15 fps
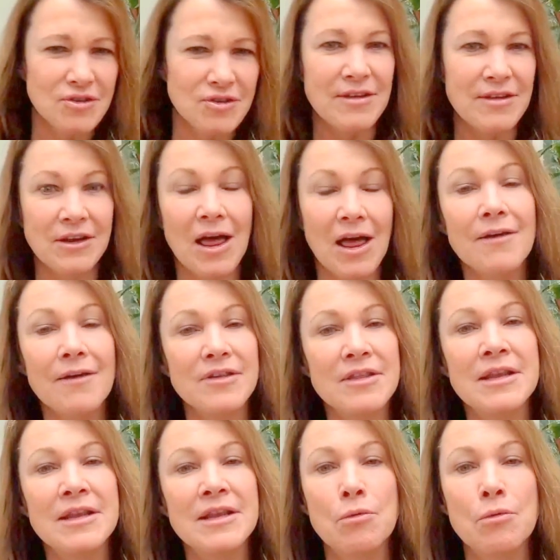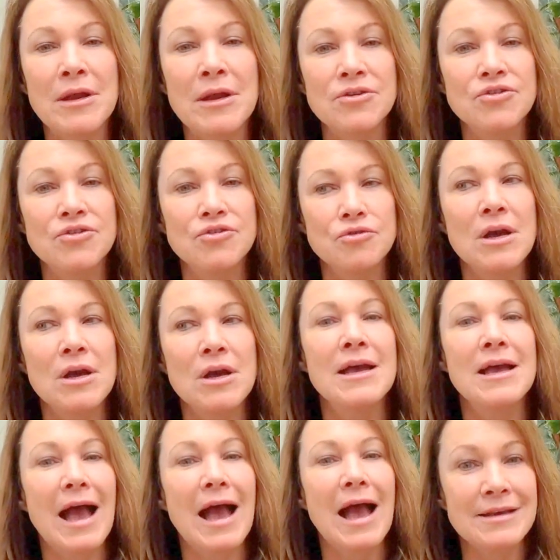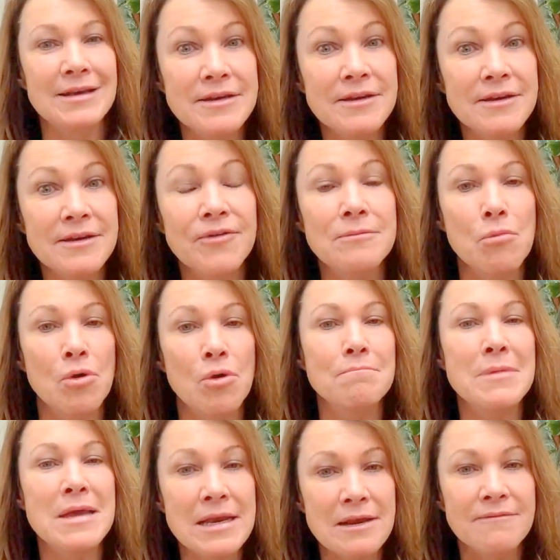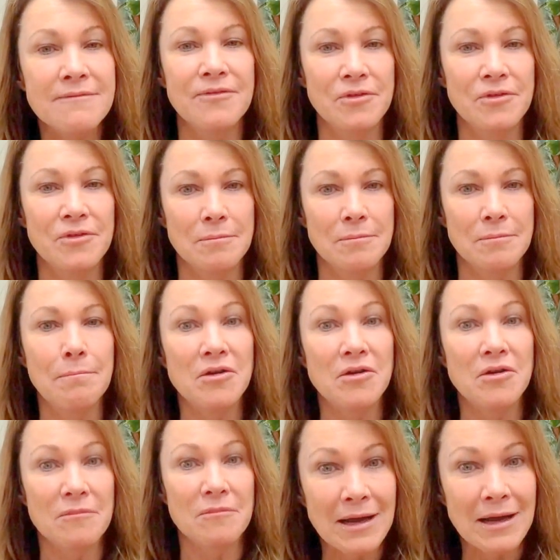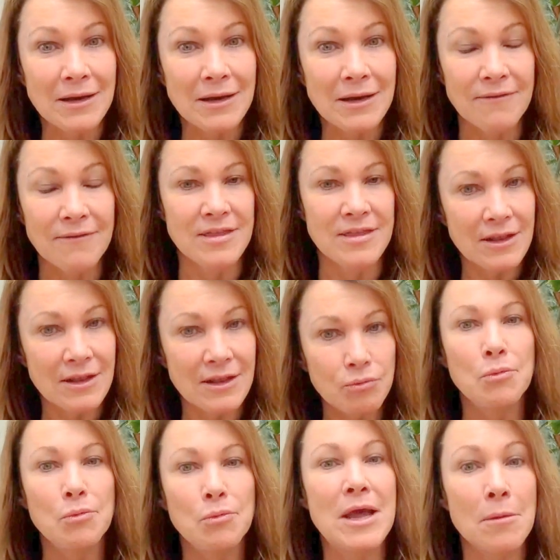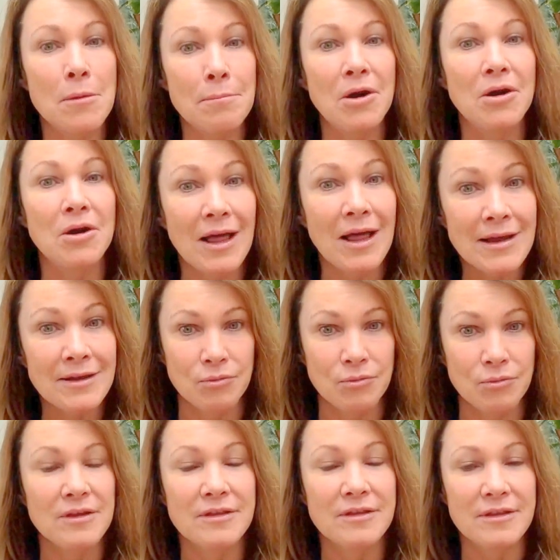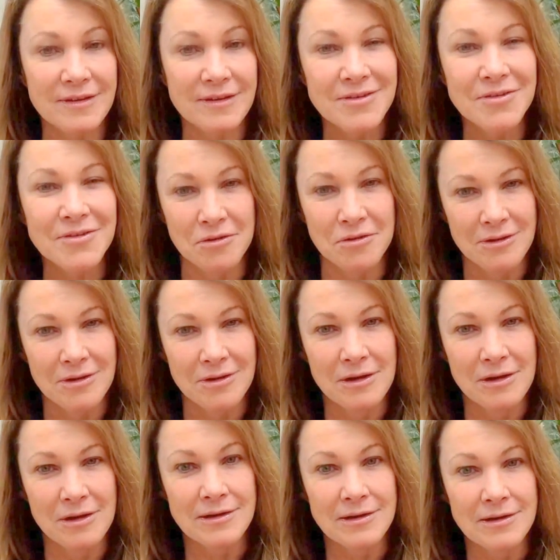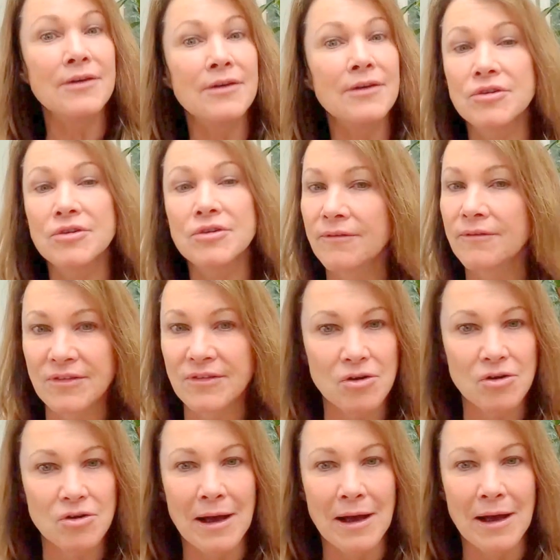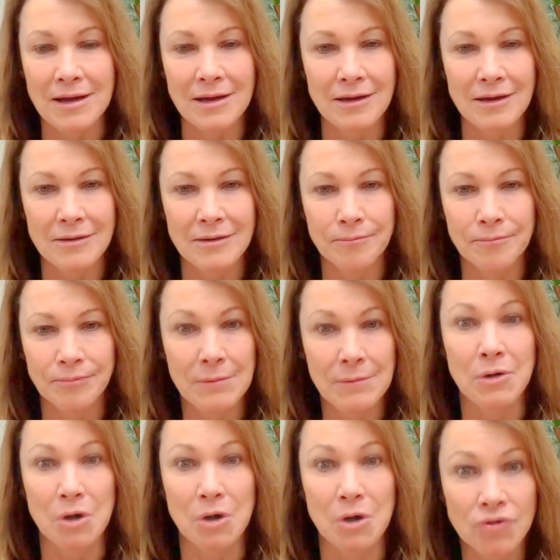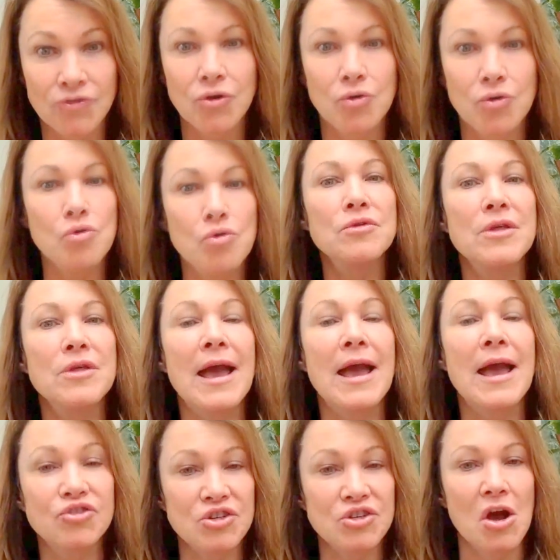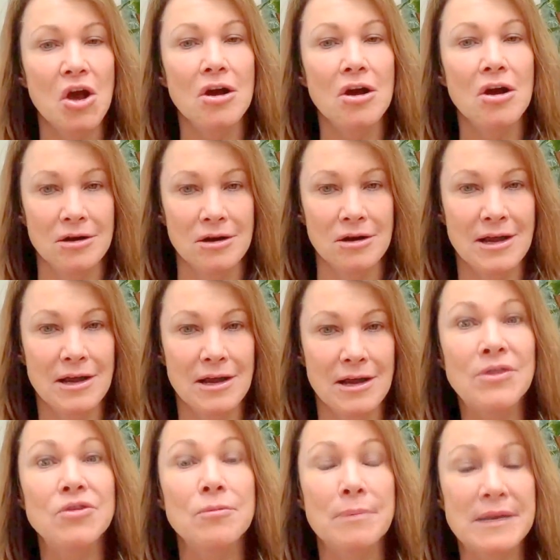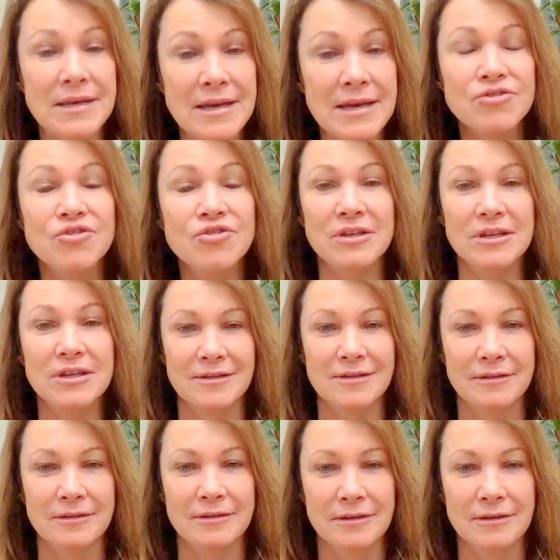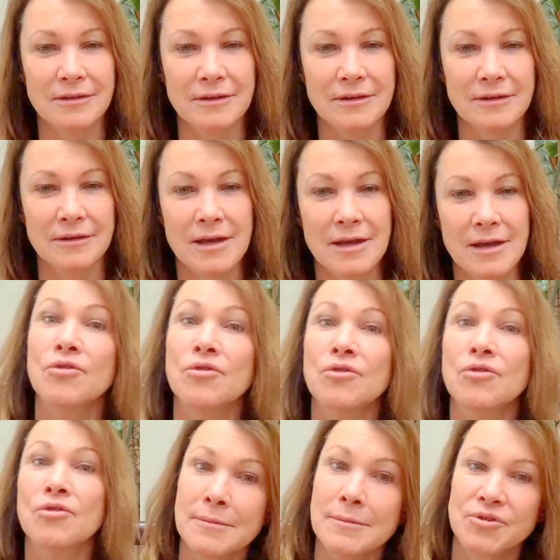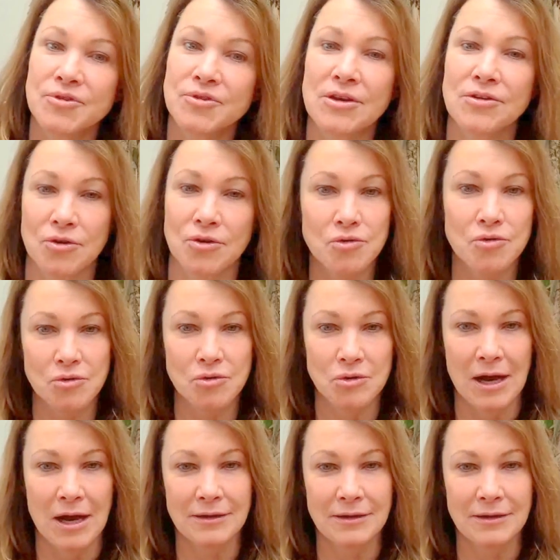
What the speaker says: saving lives, and then I went into a different, more meaningful part of my life. And that's what we help our clients with at the center. Not just the physical body, but also who they actually are and what their potential is. And Jerome Lipstein, you know, who